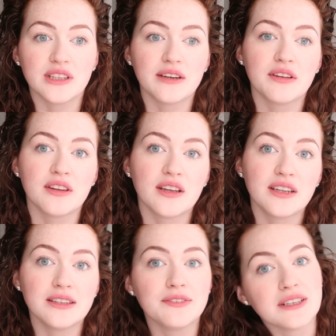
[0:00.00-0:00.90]
Everything that
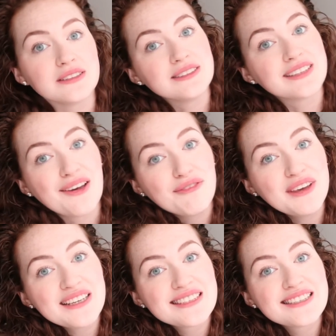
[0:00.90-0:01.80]
needs fixing is getting
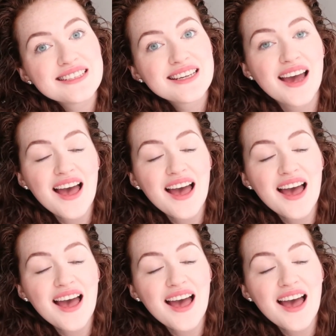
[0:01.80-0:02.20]
fixed.